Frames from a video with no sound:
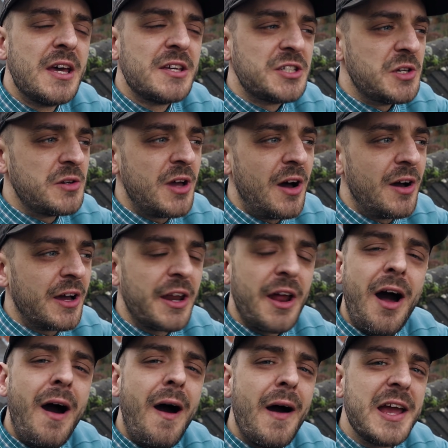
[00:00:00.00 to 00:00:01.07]
So you can't kind
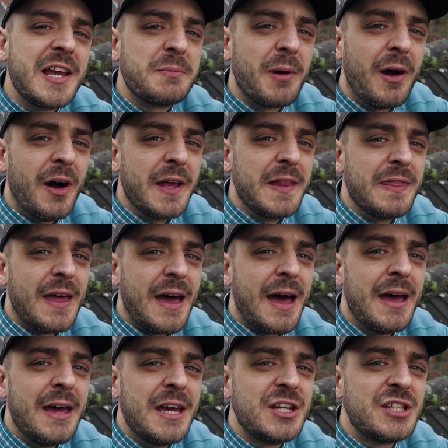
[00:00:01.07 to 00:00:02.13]
of hide behind
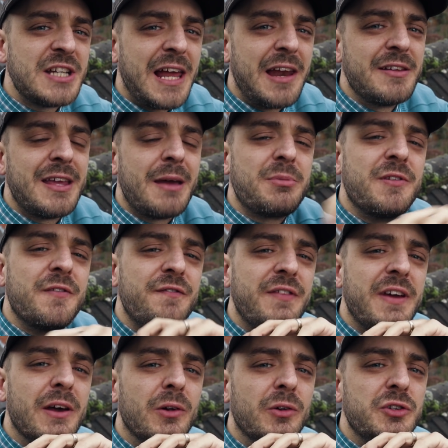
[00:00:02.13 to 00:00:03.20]
that shallow depth of
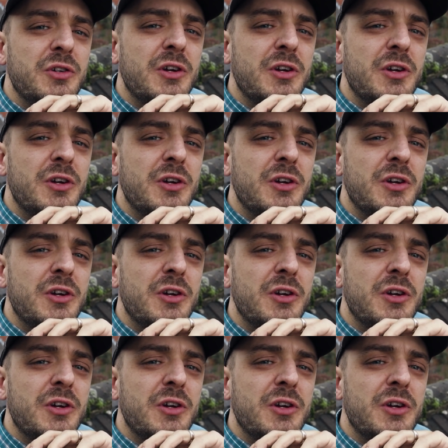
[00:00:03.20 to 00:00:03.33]
field,